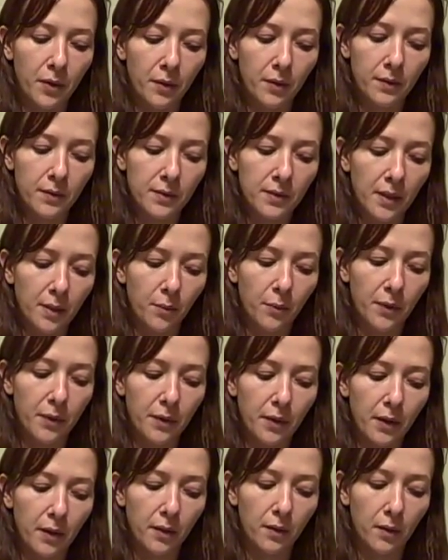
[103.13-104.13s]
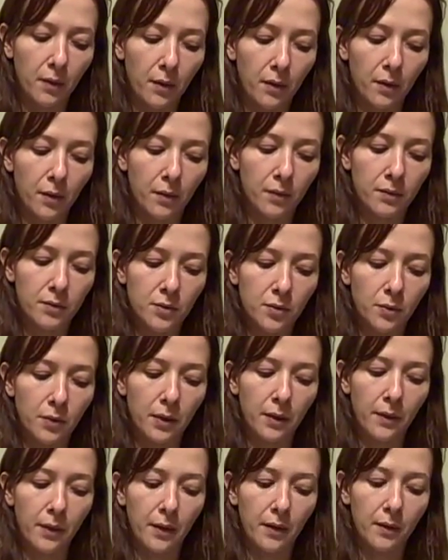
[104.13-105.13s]
same with like a
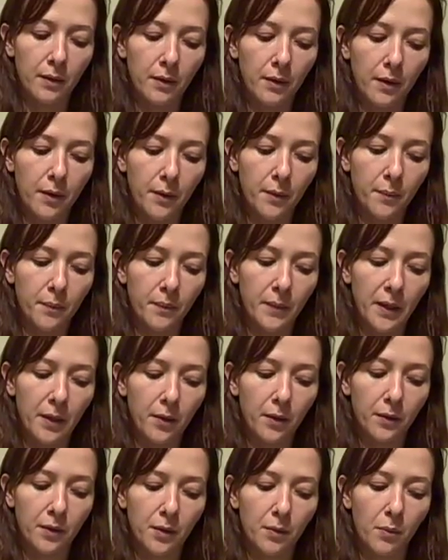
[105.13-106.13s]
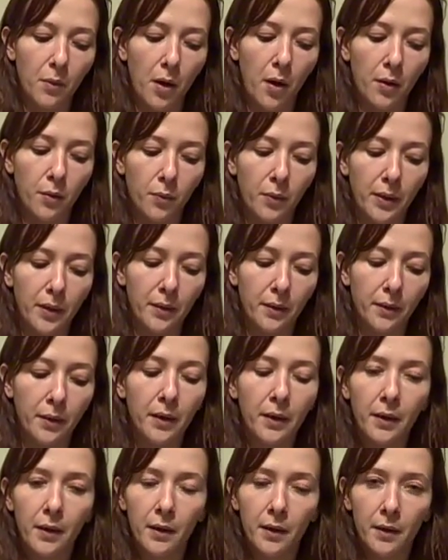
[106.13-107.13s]
story like Harold and Maude, where
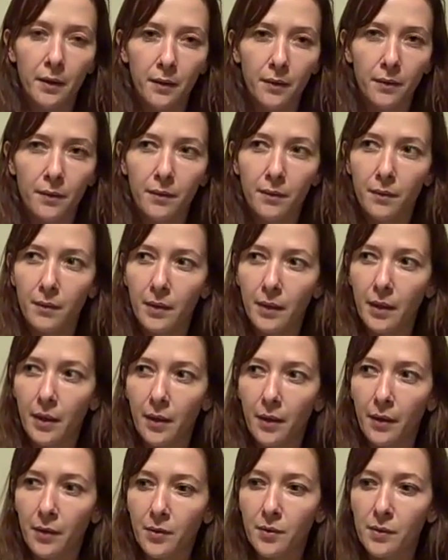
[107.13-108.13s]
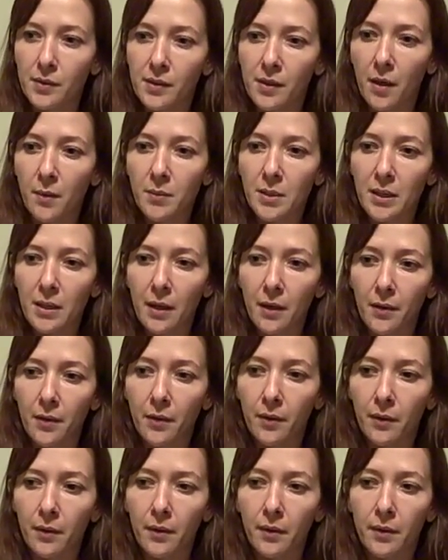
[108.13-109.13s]
the characters come
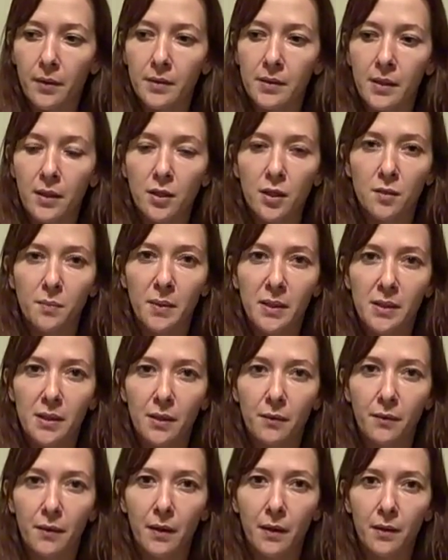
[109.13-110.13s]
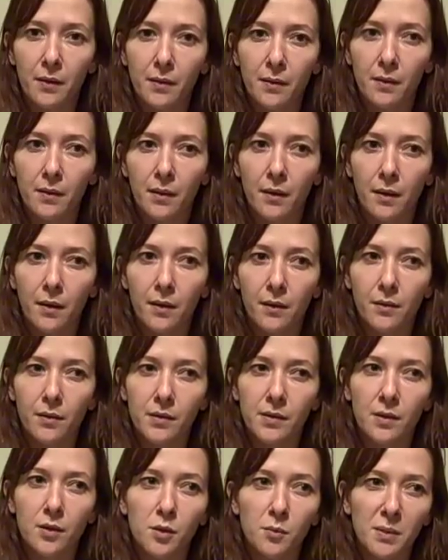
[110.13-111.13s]
together in such specific under
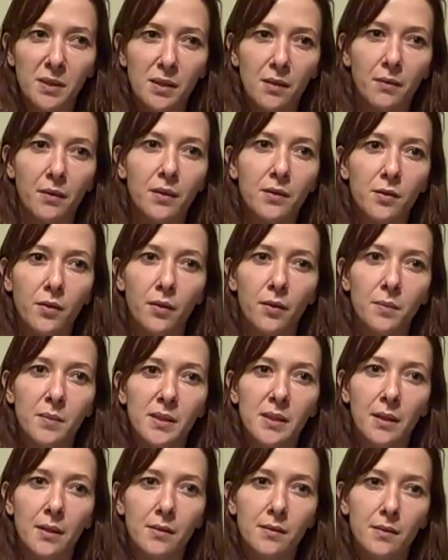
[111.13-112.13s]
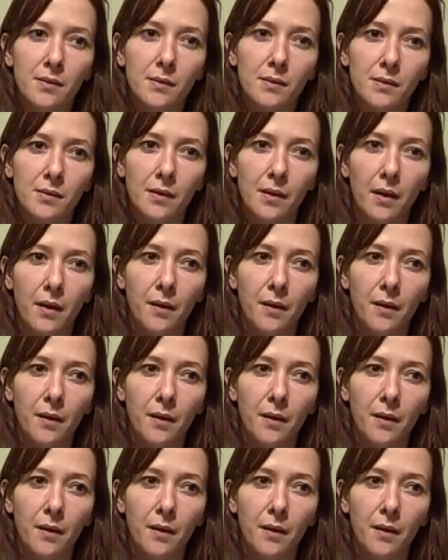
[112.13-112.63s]
such specific circumstances.